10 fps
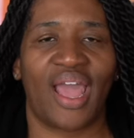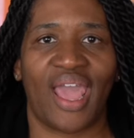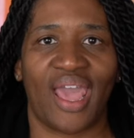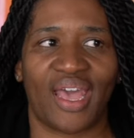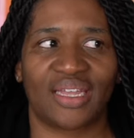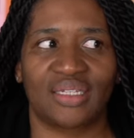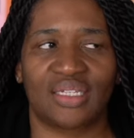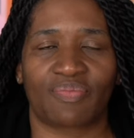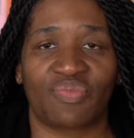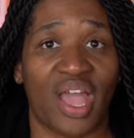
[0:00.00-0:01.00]

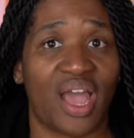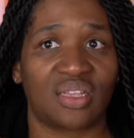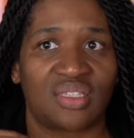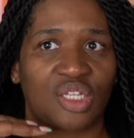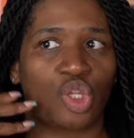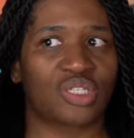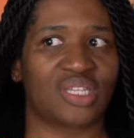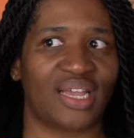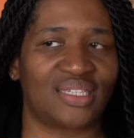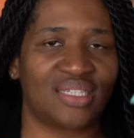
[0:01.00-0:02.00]
and that it looks
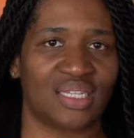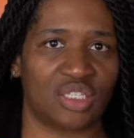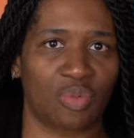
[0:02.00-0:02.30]
like since